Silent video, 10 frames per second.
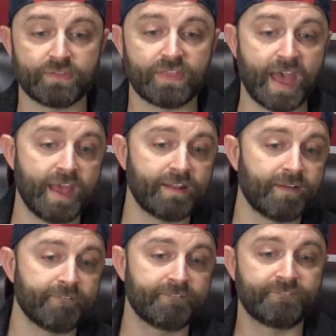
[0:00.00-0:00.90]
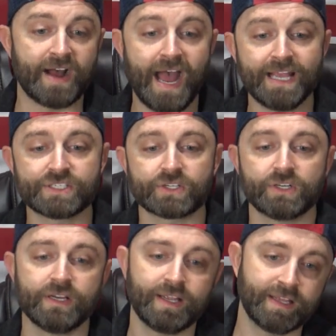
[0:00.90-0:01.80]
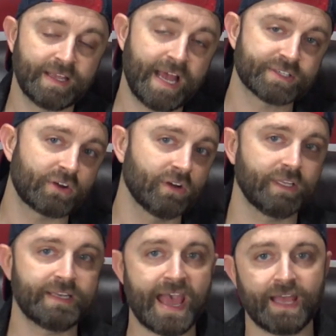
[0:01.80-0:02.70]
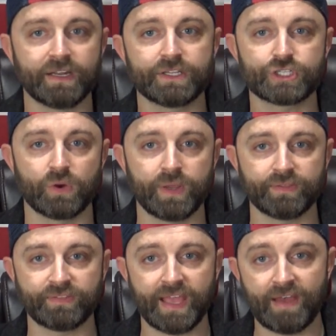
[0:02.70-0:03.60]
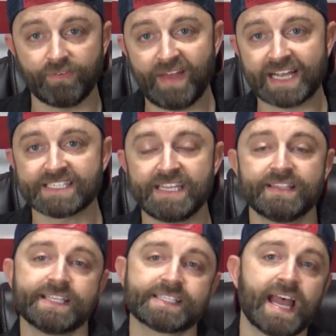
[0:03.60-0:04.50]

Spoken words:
that Pfizer has early data showing that they have a vaccine that is